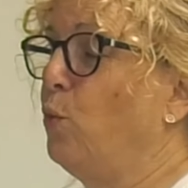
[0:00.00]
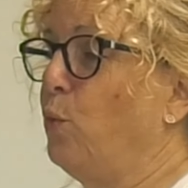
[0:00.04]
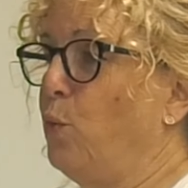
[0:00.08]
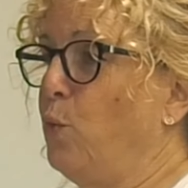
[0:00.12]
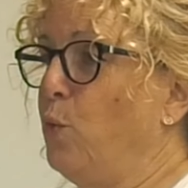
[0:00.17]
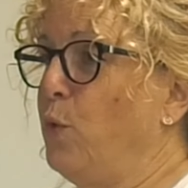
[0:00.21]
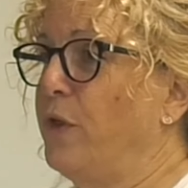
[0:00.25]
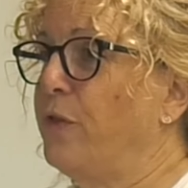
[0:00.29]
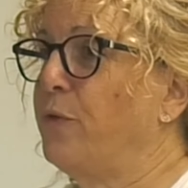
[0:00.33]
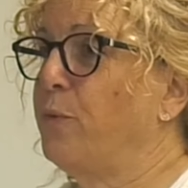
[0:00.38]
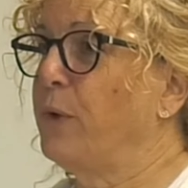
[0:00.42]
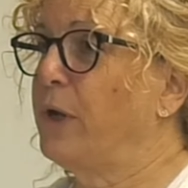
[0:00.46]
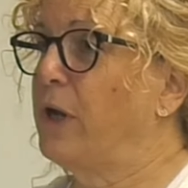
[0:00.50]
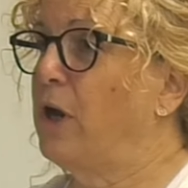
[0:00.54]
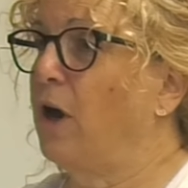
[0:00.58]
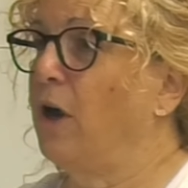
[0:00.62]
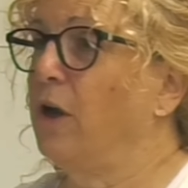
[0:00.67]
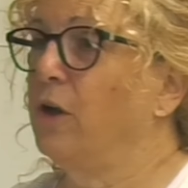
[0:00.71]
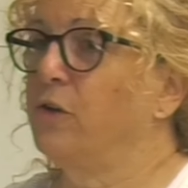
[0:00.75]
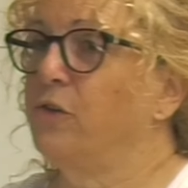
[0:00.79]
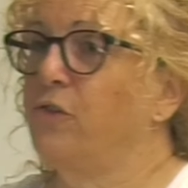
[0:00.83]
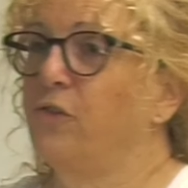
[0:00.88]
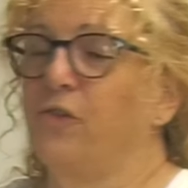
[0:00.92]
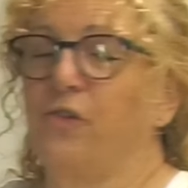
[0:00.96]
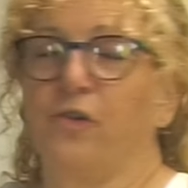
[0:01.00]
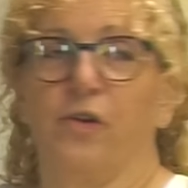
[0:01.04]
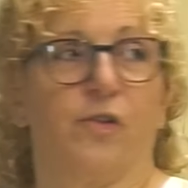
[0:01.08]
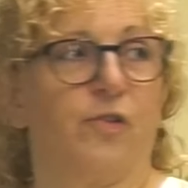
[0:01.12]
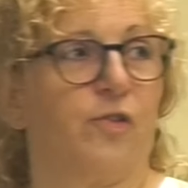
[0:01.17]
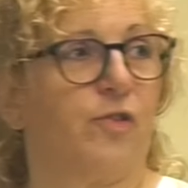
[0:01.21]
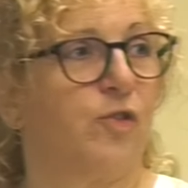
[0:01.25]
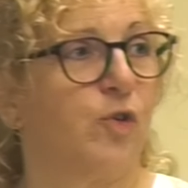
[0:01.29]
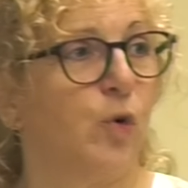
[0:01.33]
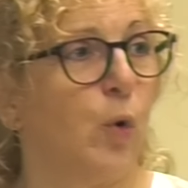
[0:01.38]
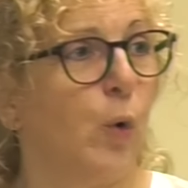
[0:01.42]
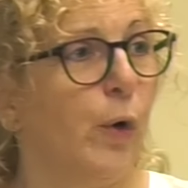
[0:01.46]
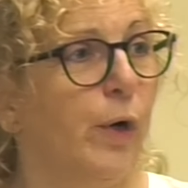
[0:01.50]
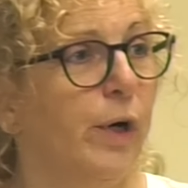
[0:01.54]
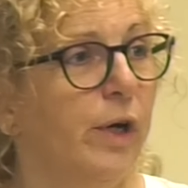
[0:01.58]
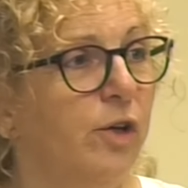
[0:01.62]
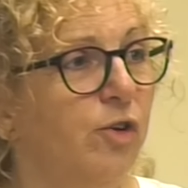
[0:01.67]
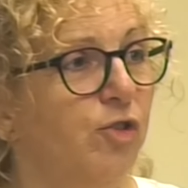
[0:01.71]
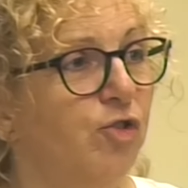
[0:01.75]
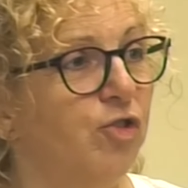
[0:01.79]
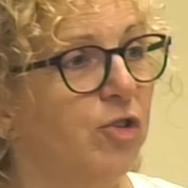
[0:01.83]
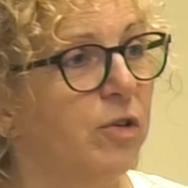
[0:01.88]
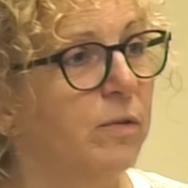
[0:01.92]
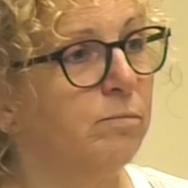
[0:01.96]
with regards to
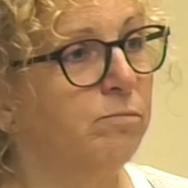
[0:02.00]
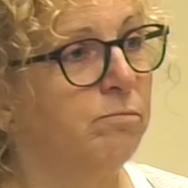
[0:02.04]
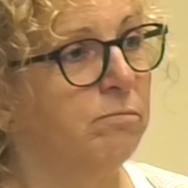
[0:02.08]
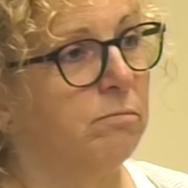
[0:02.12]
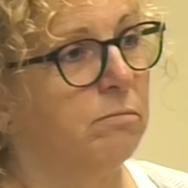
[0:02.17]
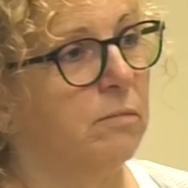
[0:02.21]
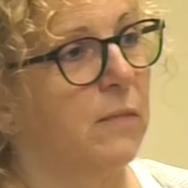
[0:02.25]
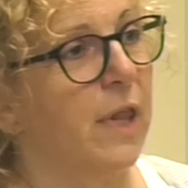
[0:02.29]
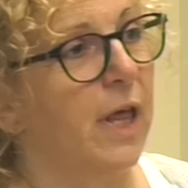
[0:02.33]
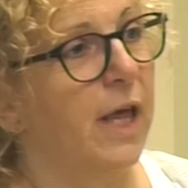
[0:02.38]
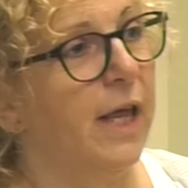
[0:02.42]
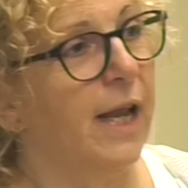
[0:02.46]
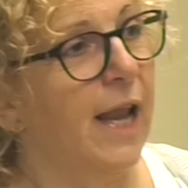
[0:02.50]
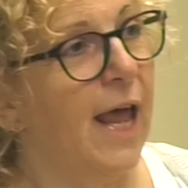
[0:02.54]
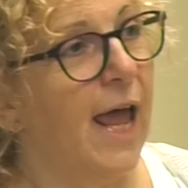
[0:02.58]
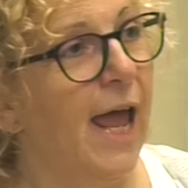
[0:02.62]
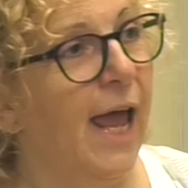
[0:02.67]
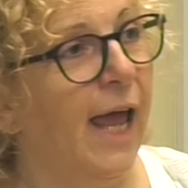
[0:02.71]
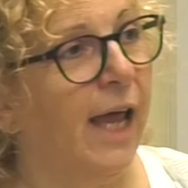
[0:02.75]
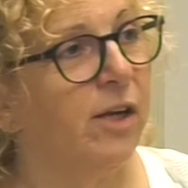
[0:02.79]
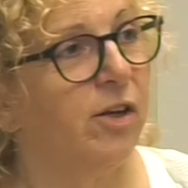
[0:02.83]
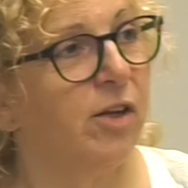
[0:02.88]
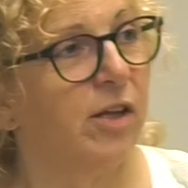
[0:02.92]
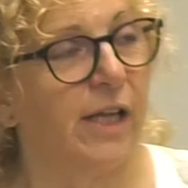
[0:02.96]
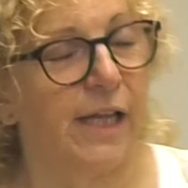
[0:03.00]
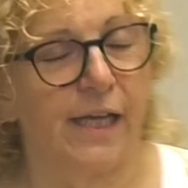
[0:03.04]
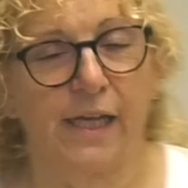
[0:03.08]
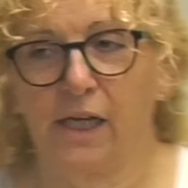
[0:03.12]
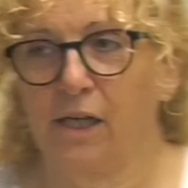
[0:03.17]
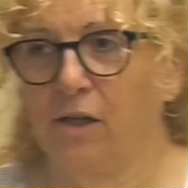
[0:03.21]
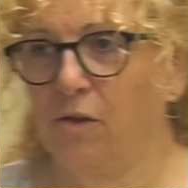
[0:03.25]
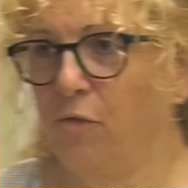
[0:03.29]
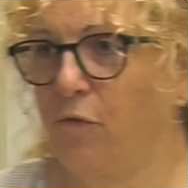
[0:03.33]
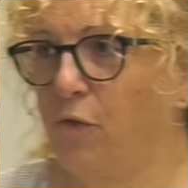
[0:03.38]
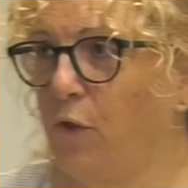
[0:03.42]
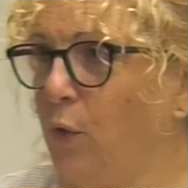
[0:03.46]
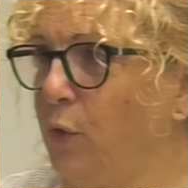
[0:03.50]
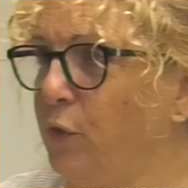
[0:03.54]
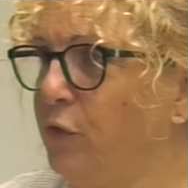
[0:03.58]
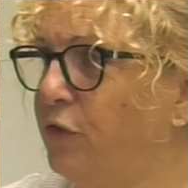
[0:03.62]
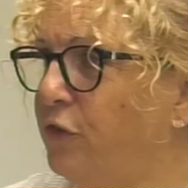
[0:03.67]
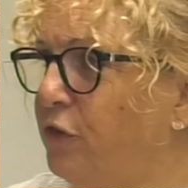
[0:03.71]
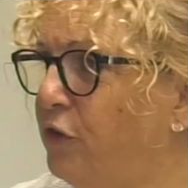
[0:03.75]
storage and handling, those